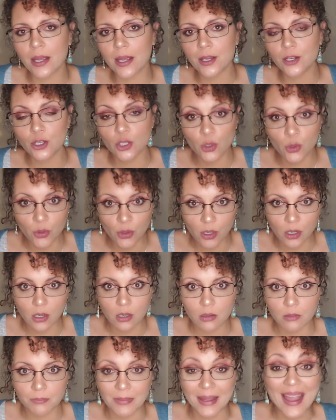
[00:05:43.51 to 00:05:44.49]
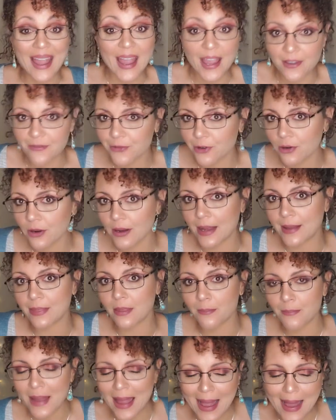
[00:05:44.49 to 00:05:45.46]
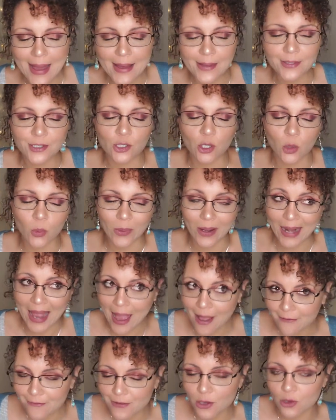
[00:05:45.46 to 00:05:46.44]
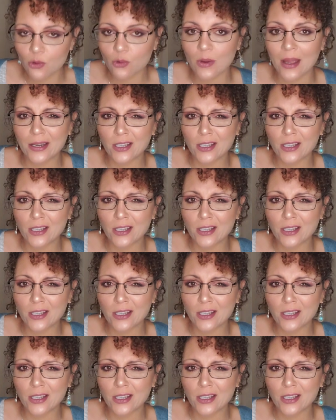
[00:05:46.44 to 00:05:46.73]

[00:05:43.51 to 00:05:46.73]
in your behavior in the past or what have you,